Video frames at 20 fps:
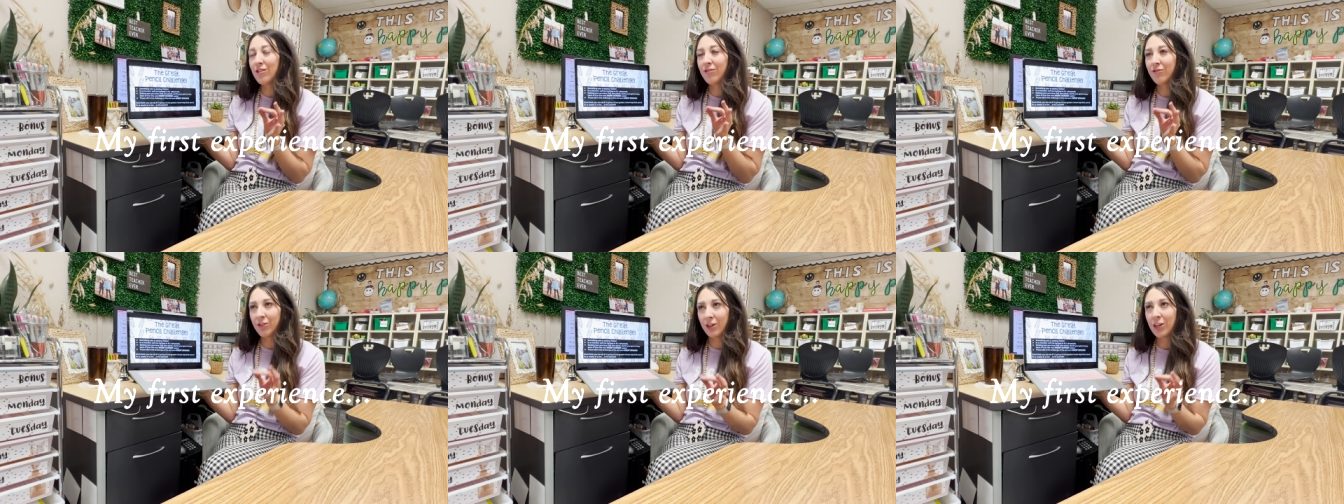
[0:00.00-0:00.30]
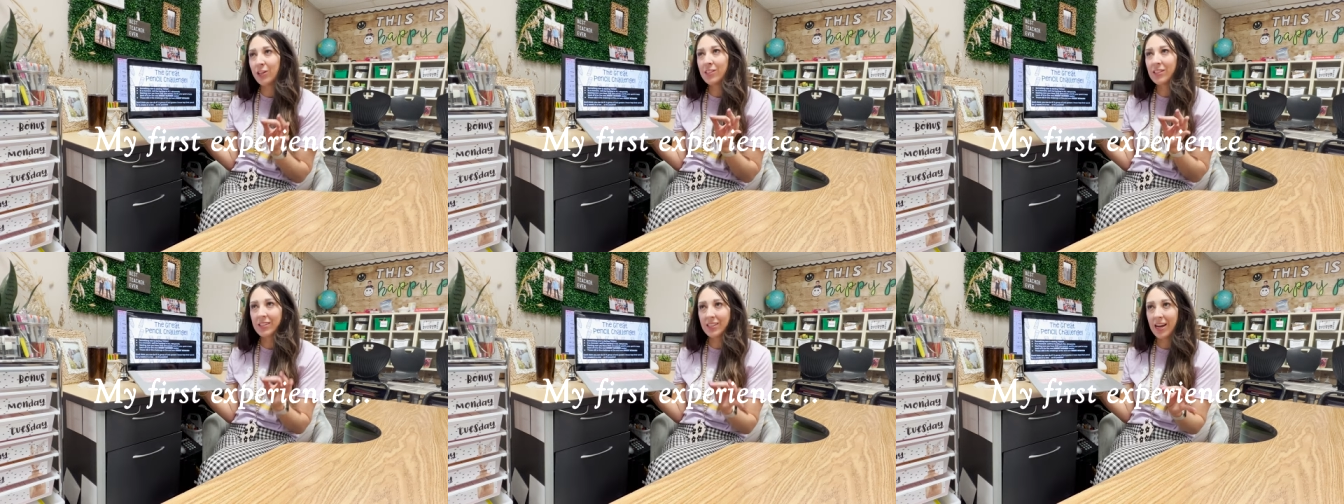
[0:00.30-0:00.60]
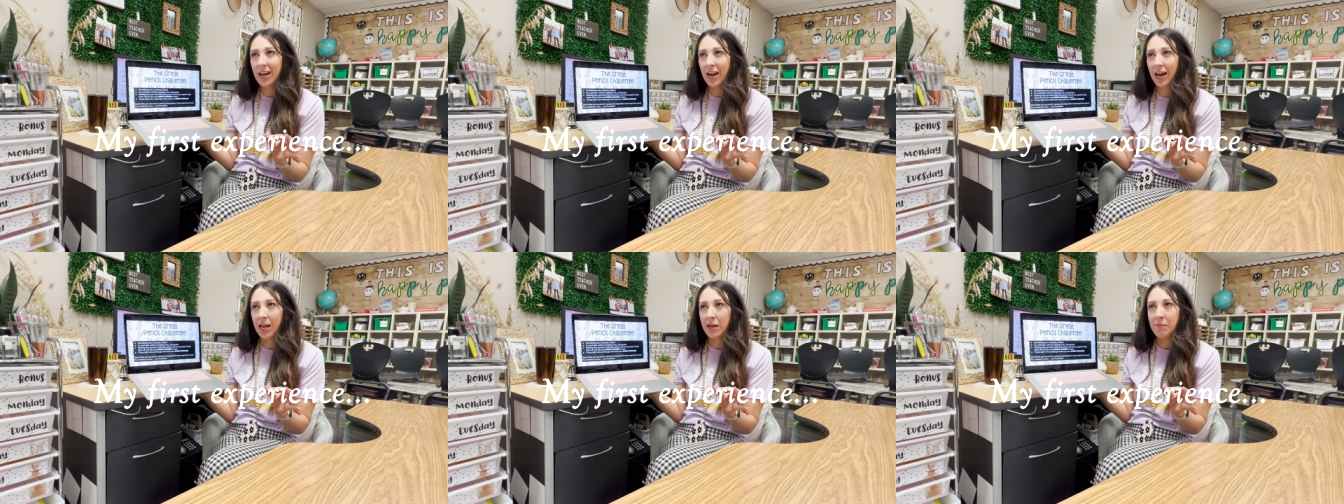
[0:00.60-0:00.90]
first
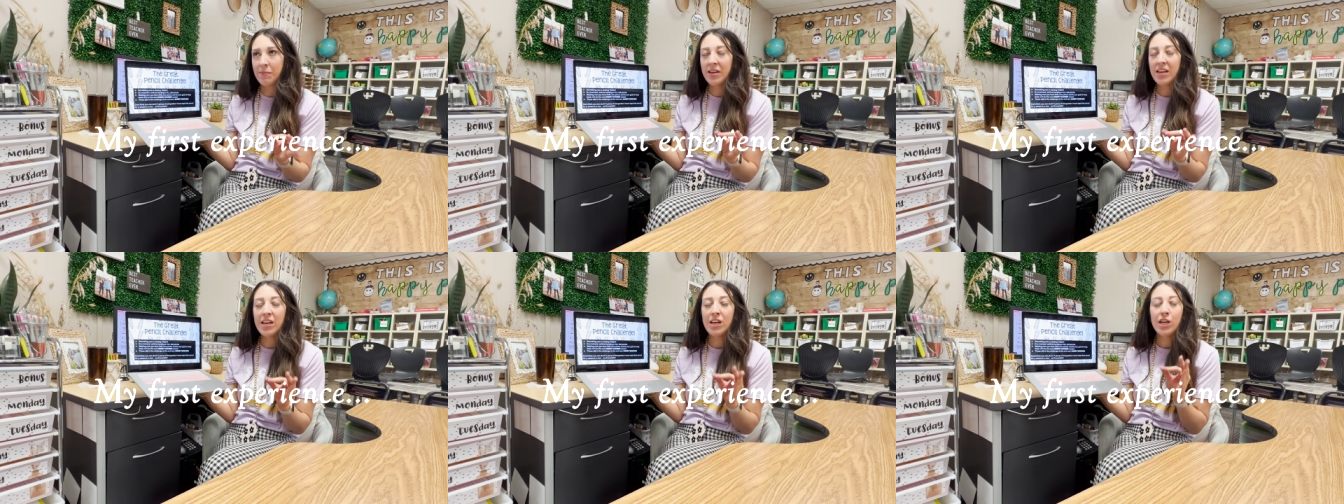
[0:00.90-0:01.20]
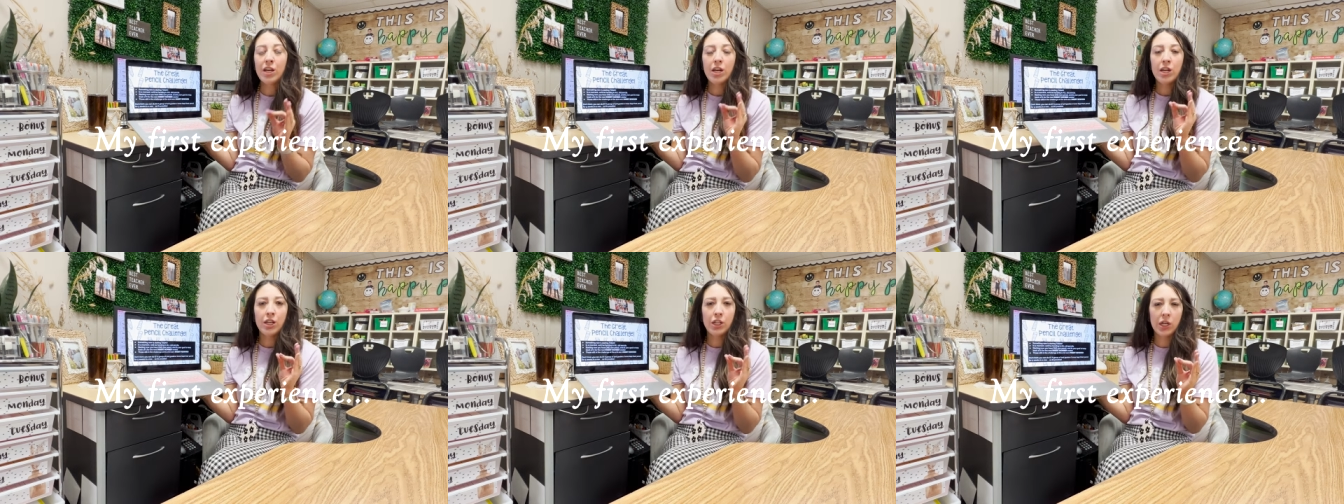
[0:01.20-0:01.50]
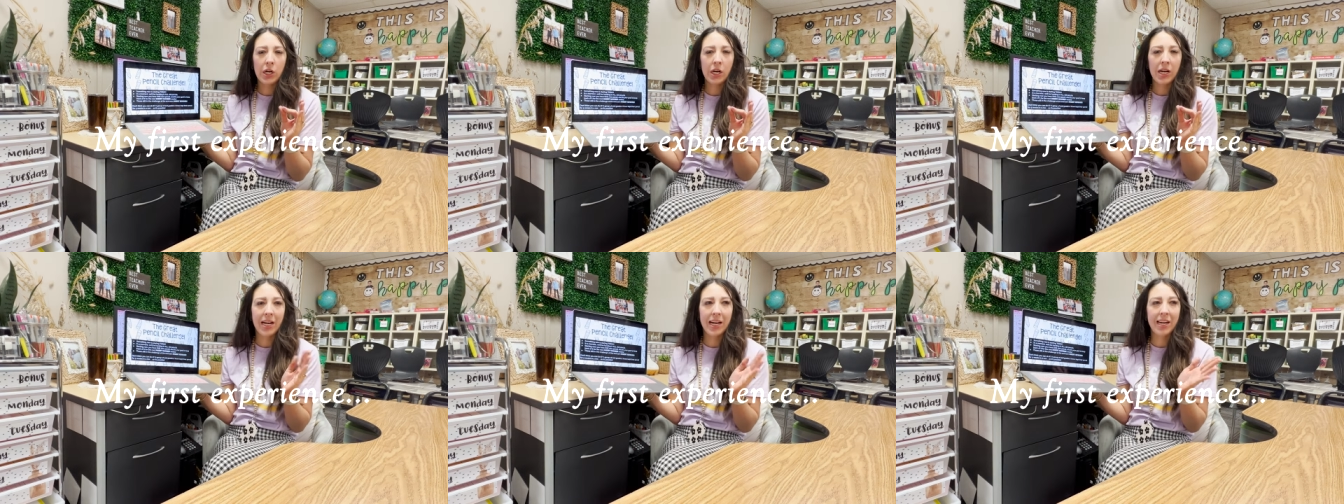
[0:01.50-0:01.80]
time
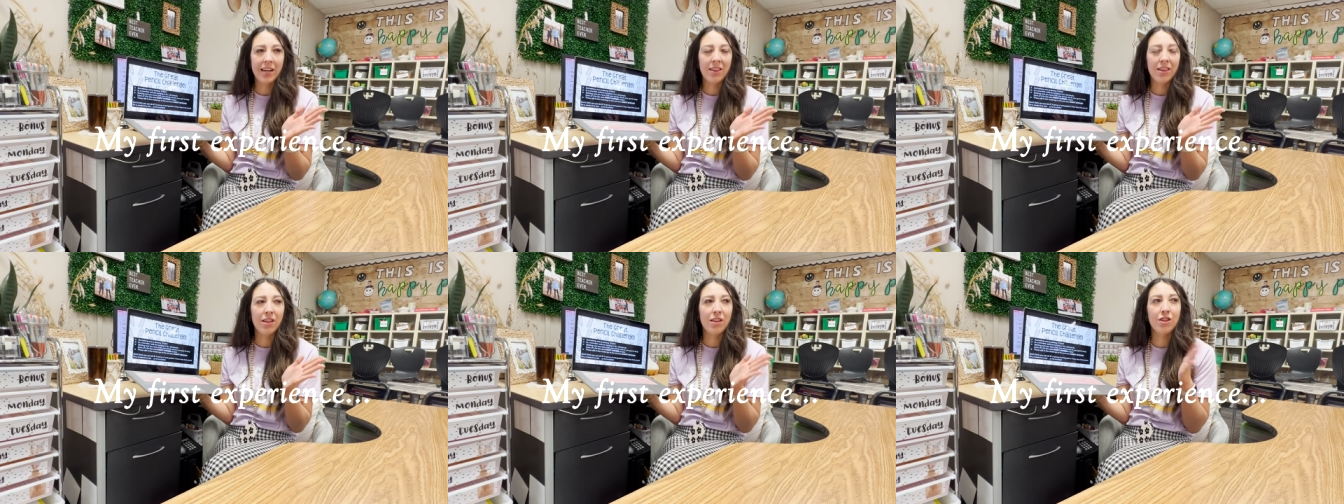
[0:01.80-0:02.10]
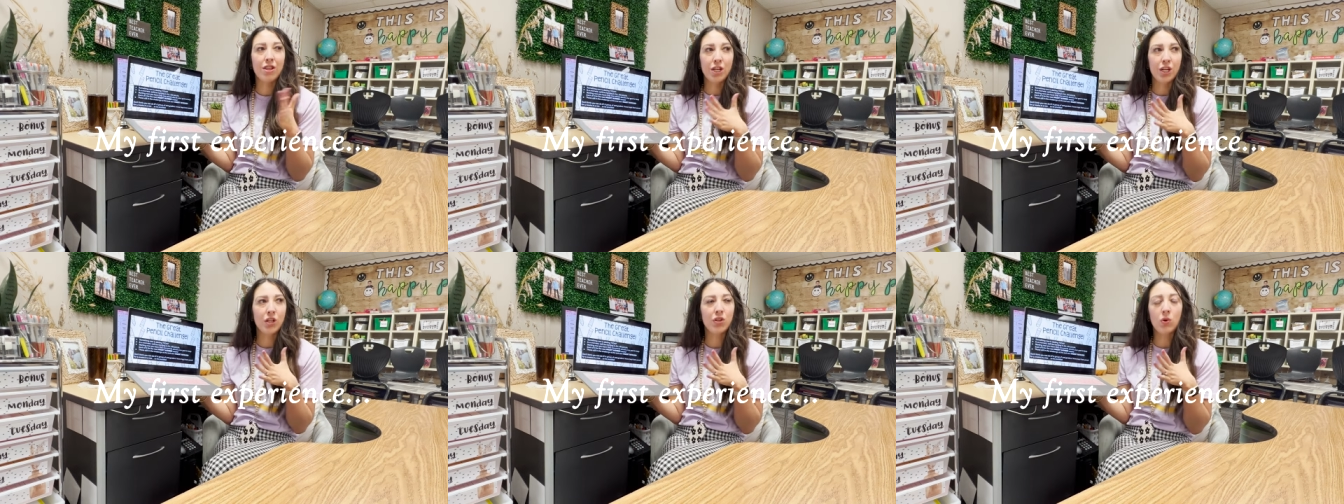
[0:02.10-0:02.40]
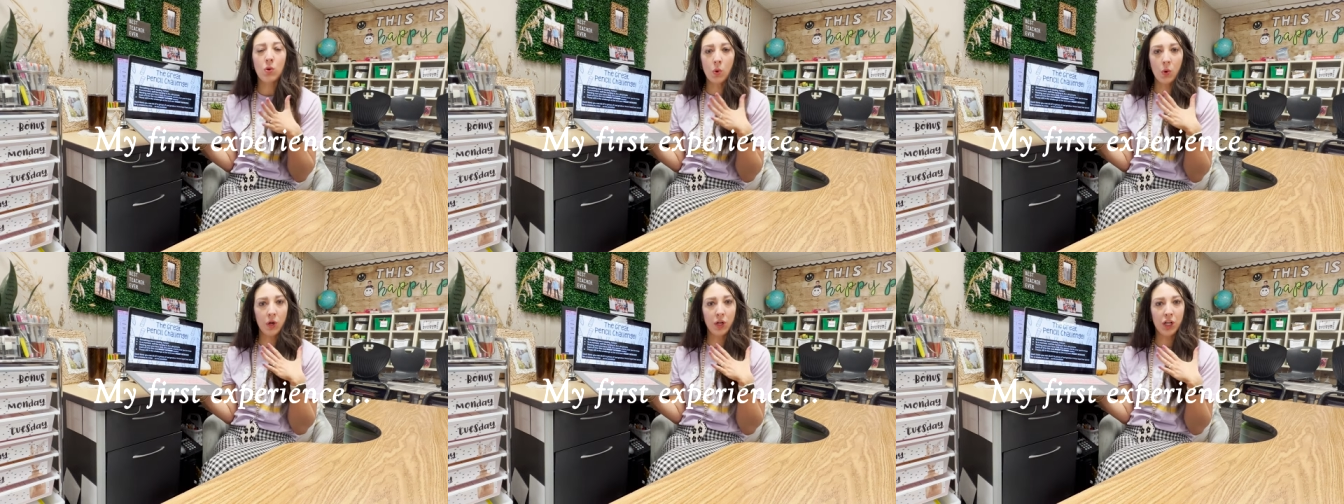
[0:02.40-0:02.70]
during the third
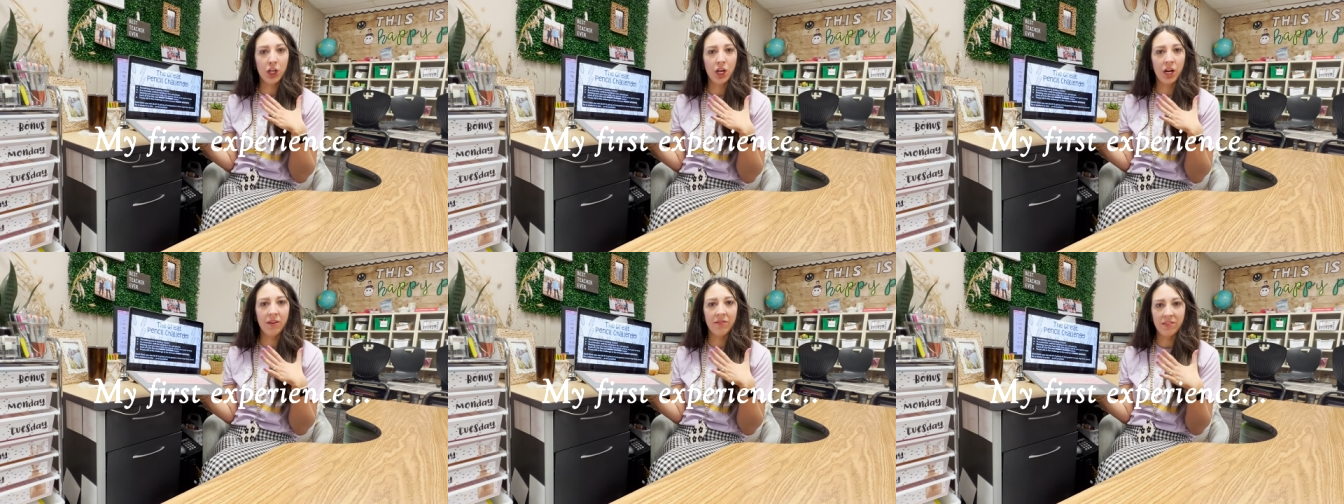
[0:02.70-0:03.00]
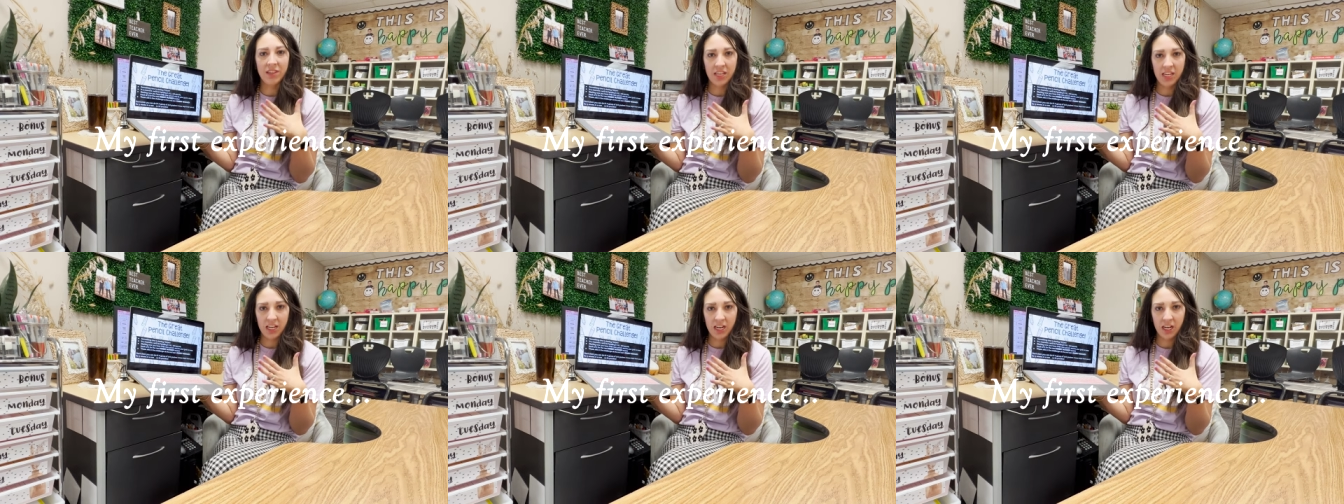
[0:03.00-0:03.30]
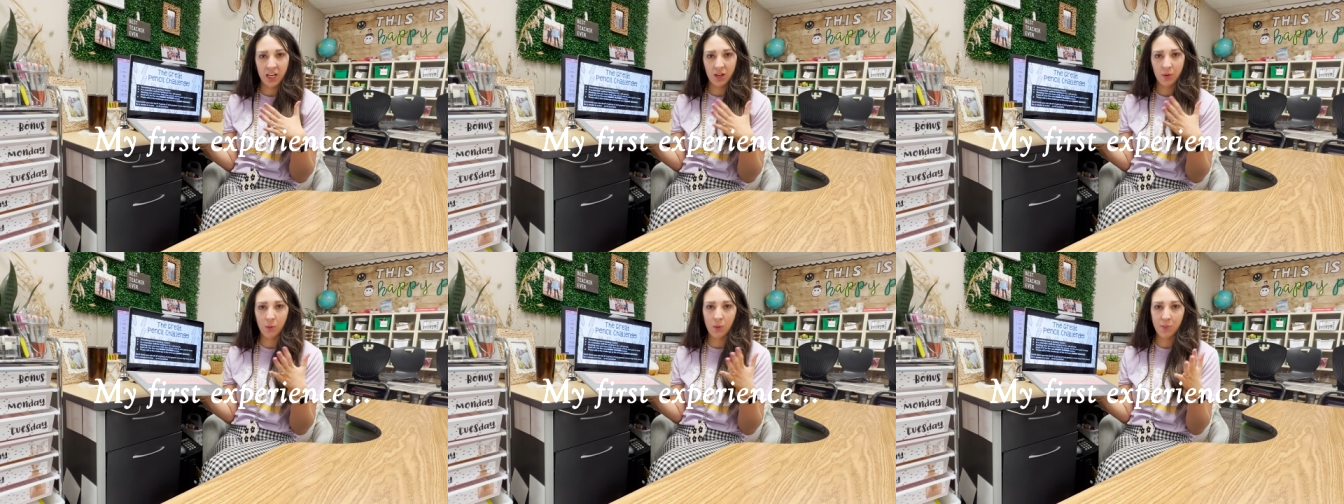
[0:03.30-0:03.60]
quarter of the year,